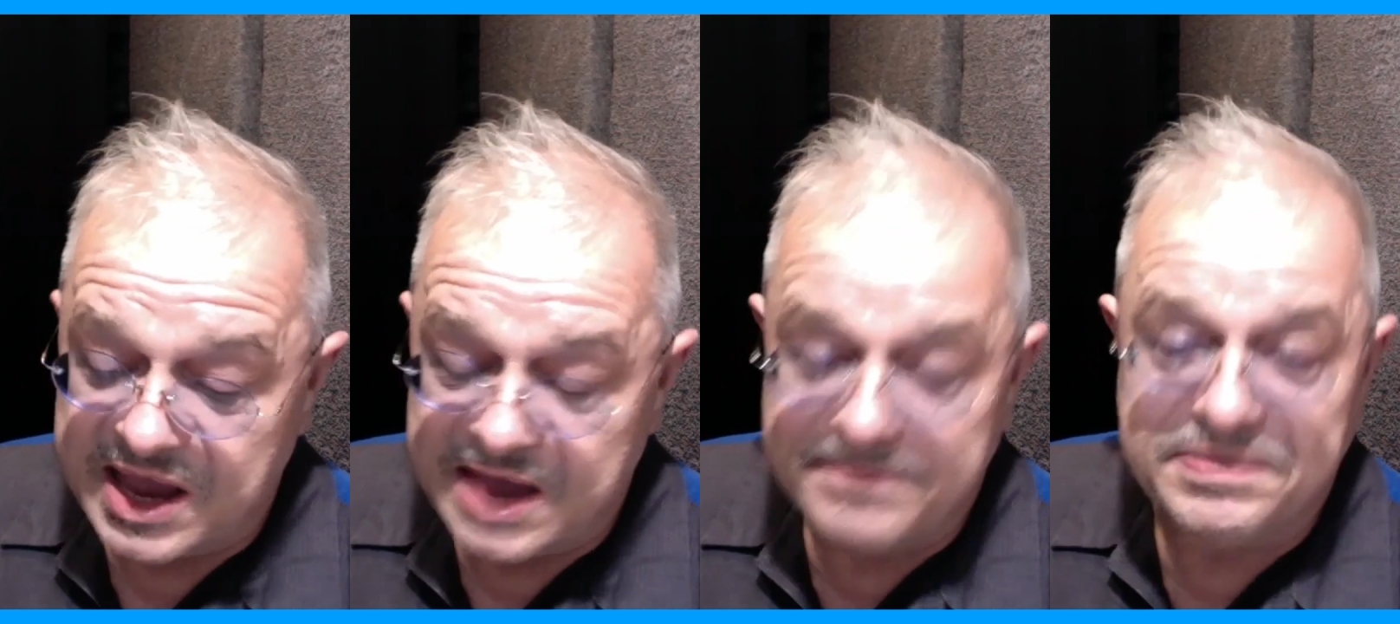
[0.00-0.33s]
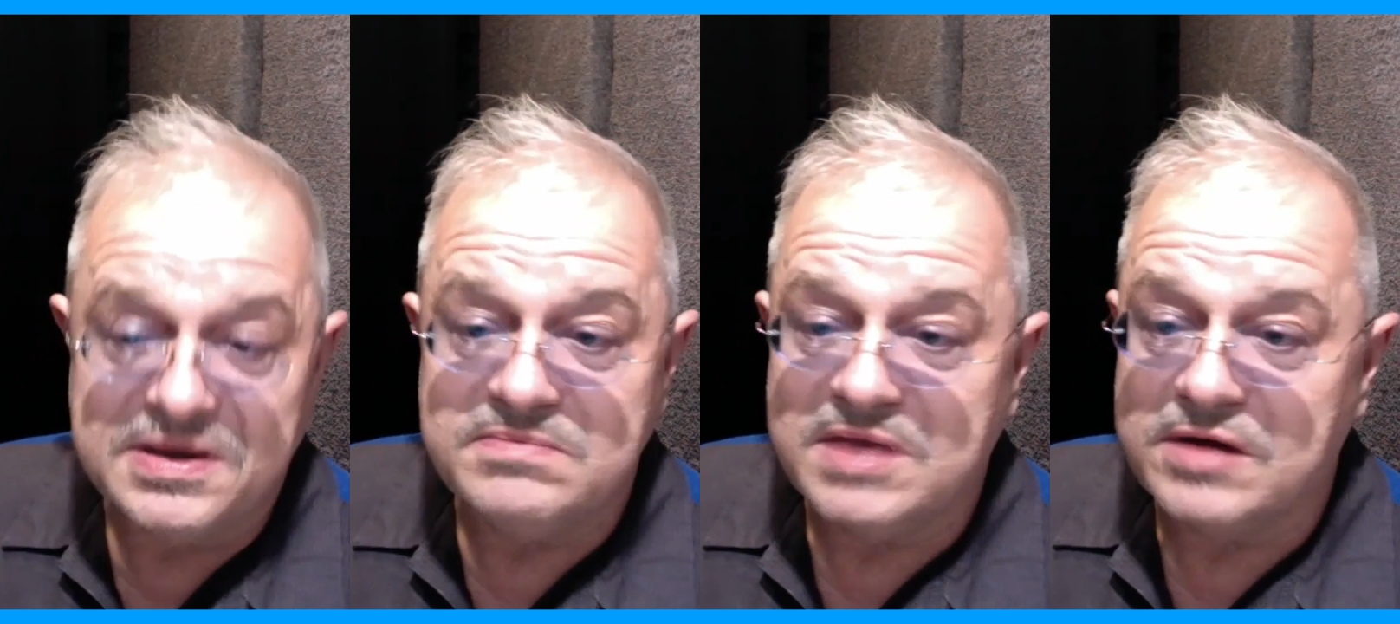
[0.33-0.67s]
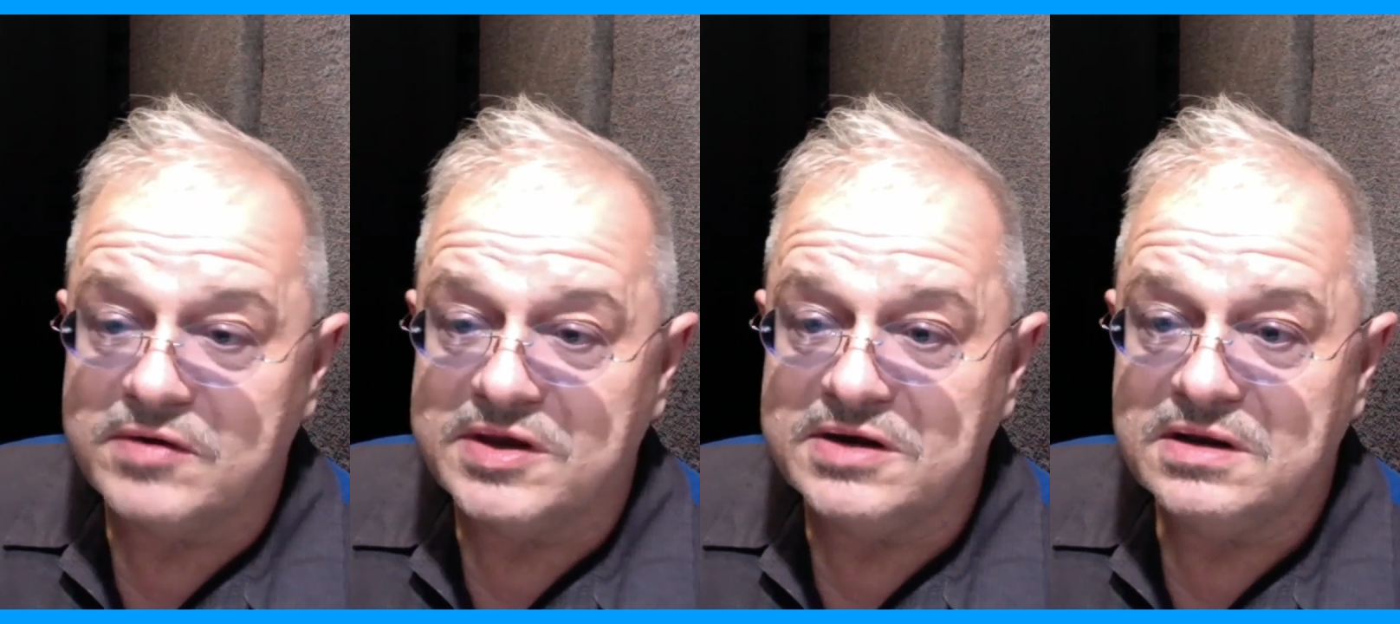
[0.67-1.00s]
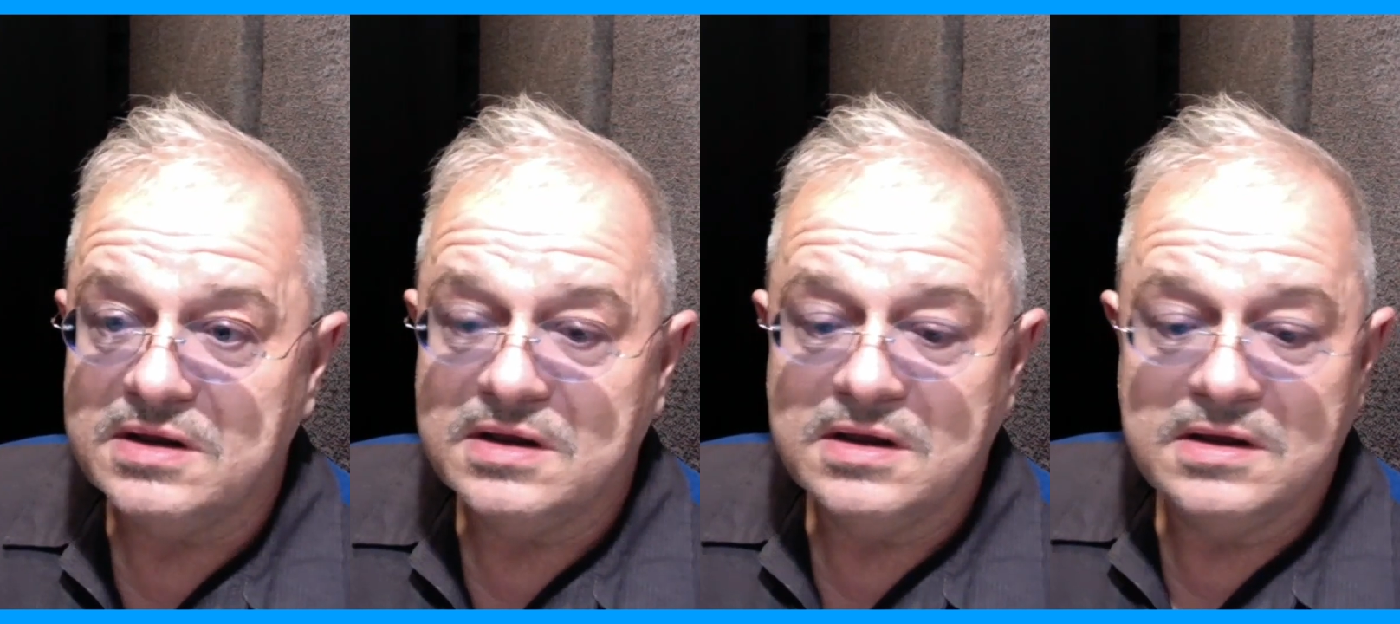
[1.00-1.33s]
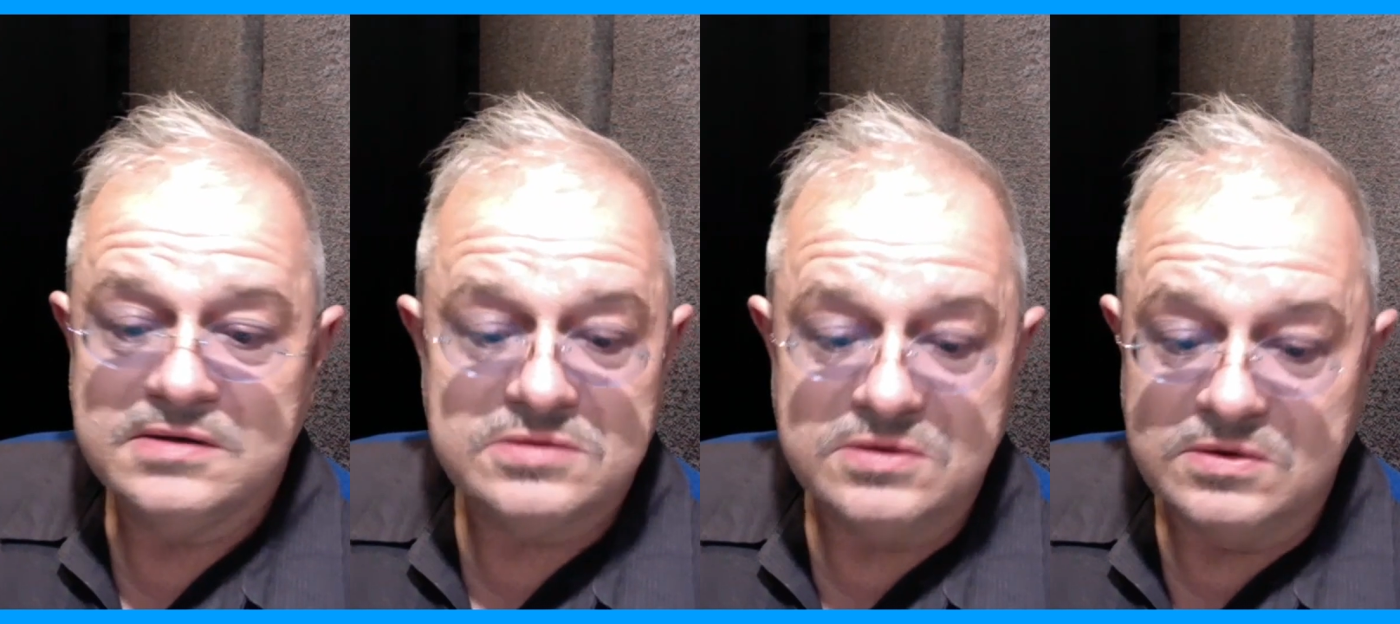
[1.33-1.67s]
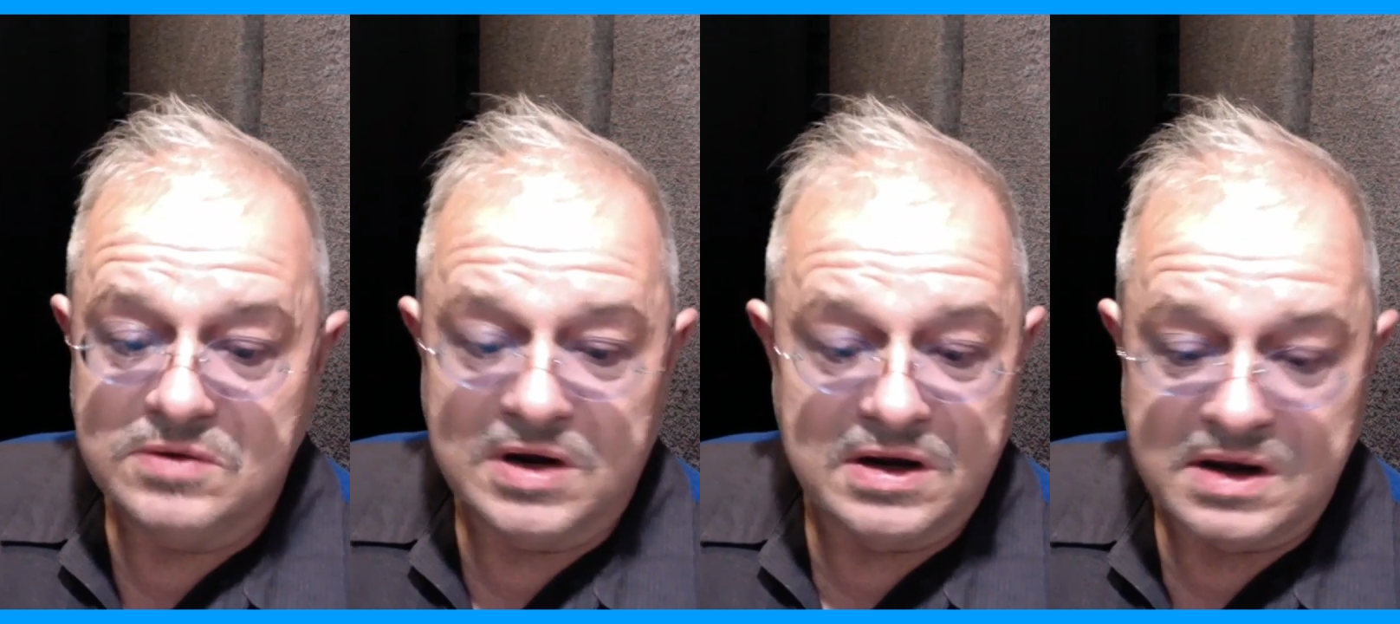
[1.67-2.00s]
I have been happily married
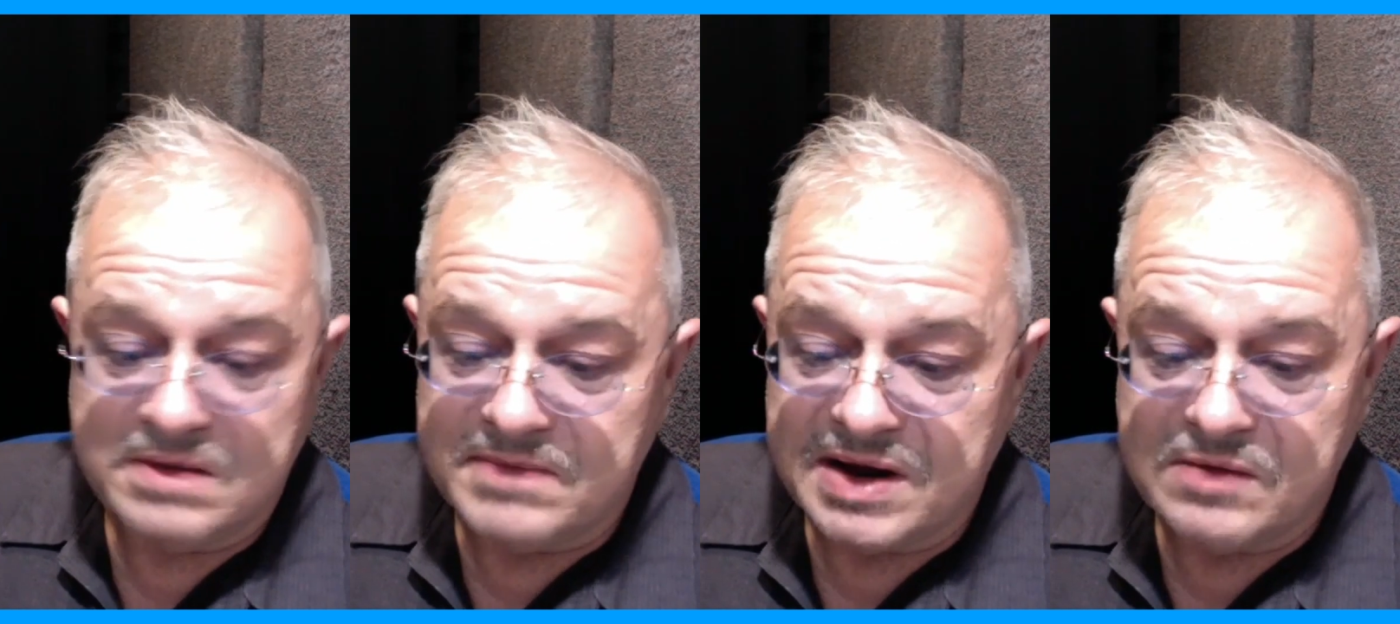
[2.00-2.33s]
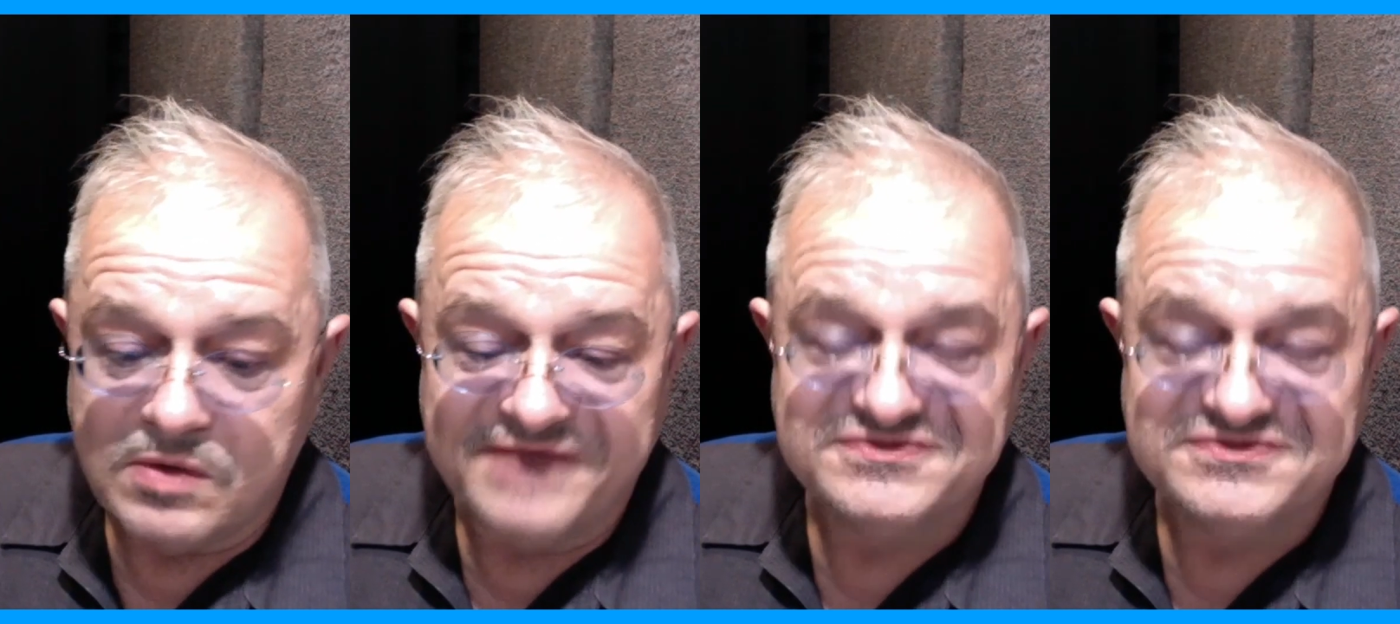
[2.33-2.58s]
to